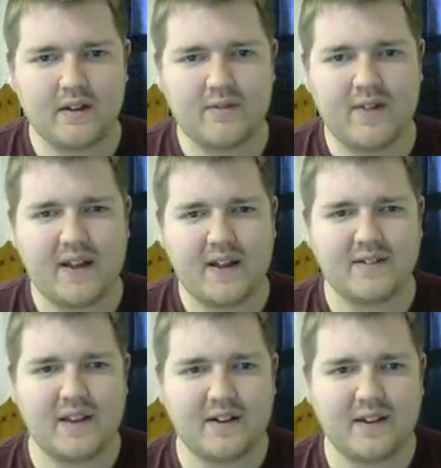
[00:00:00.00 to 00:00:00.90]

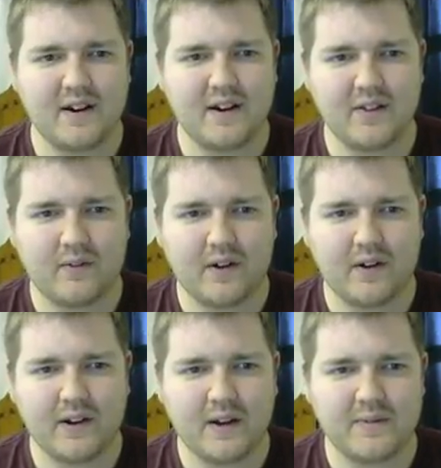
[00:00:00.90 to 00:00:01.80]
fence down here, the
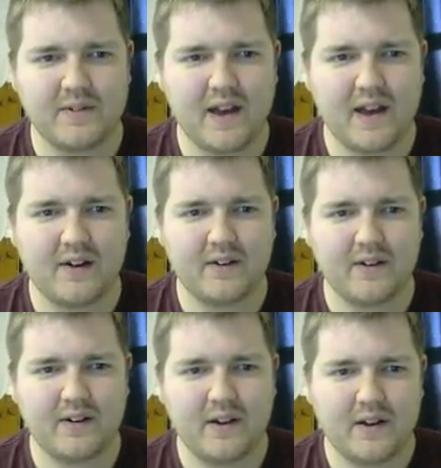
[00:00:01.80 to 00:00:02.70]
1 comes down.